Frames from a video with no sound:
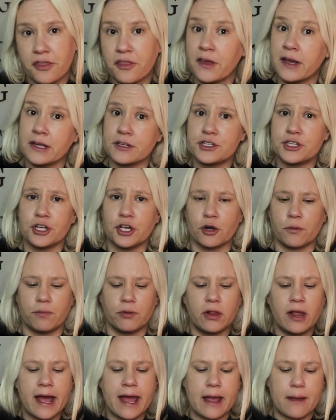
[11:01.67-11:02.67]
thing to your
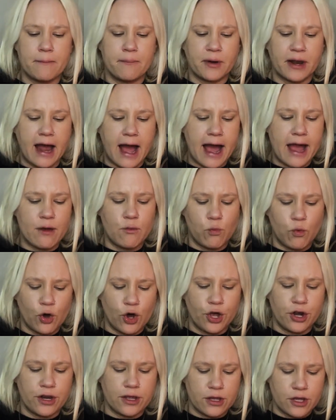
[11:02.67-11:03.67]
plate, but I
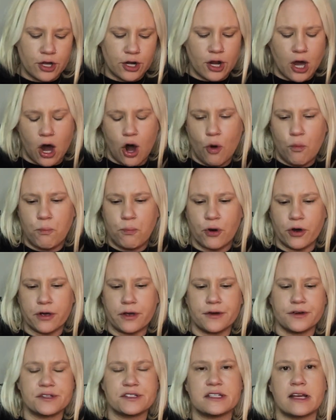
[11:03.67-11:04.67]
would, you know, put
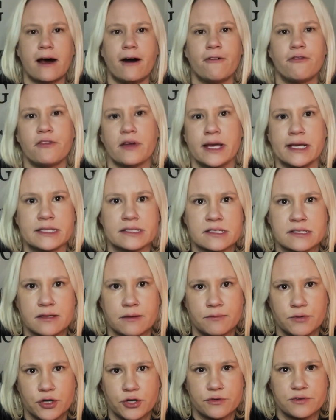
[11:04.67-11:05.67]
yourself in
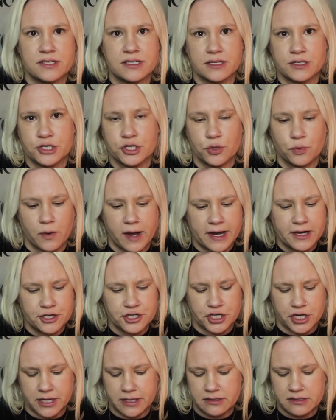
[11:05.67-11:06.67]
some new
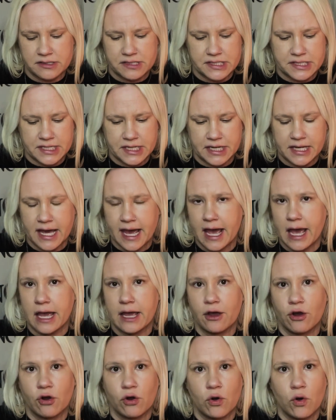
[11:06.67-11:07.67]
situations
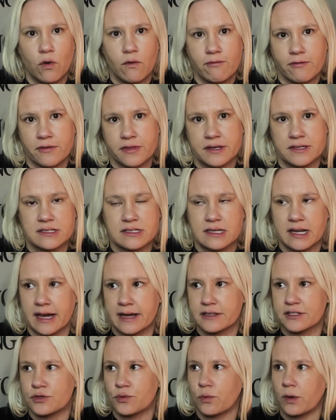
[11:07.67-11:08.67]
today or over this
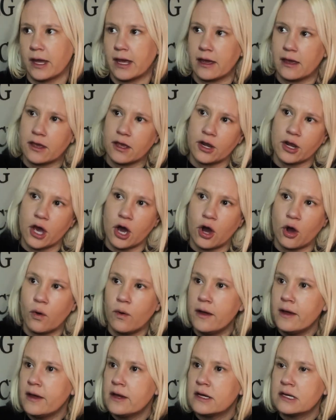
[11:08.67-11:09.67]
next week. You
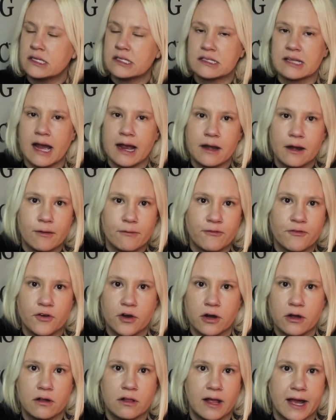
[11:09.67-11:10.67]
know, sign up
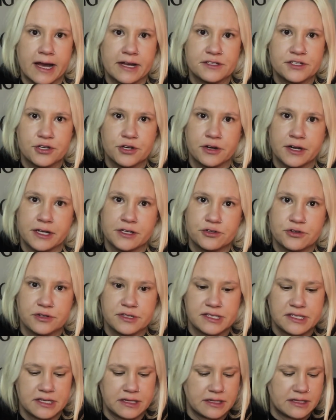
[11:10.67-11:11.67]
for a class you're
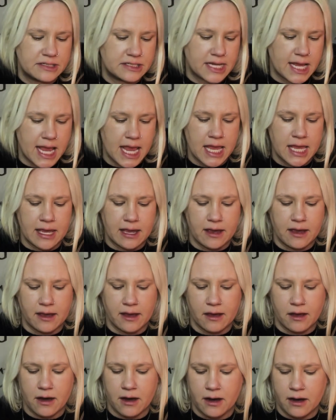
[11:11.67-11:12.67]
interested in
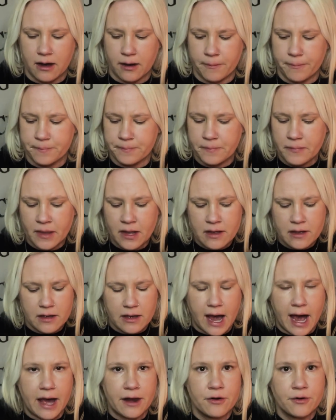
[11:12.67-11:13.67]
taking.
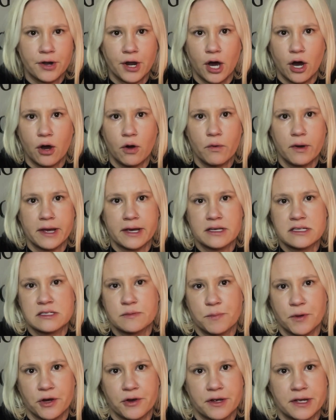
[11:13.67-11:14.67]
I don't know,
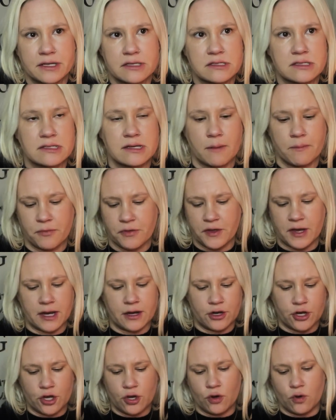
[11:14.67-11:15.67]
experience
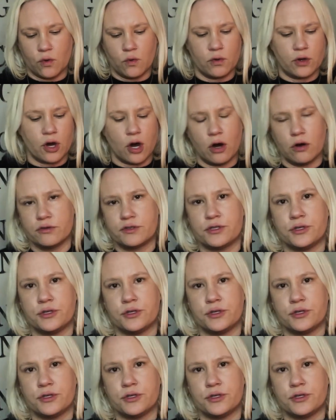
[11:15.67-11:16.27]
something new, go